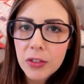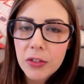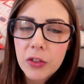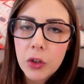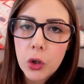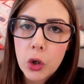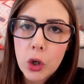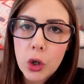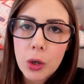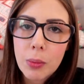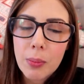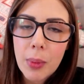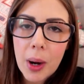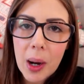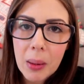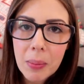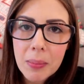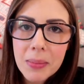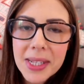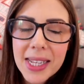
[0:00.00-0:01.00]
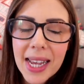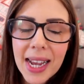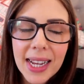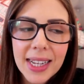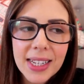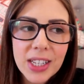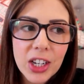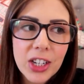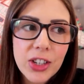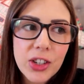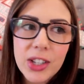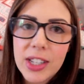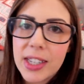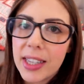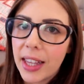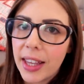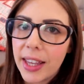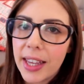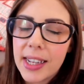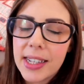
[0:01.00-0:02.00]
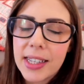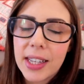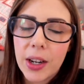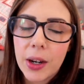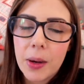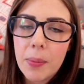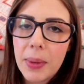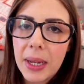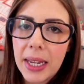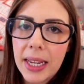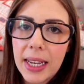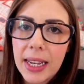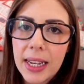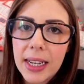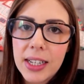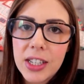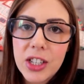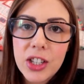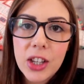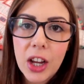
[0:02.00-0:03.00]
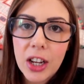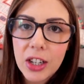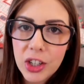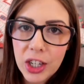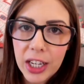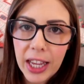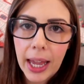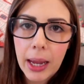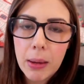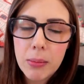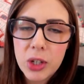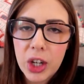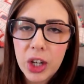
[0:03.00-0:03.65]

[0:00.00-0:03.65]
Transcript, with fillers: for mums and I just think it's going to be such a game